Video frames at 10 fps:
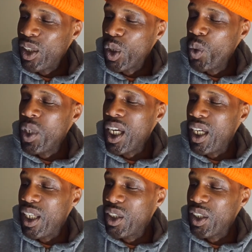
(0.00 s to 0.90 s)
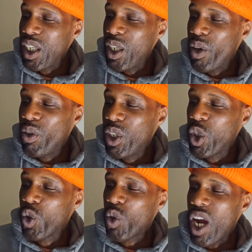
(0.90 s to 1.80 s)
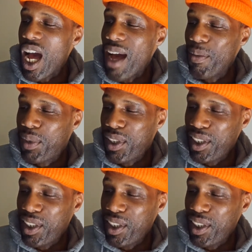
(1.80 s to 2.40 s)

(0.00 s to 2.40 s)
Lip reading: 2 years, it only dropped.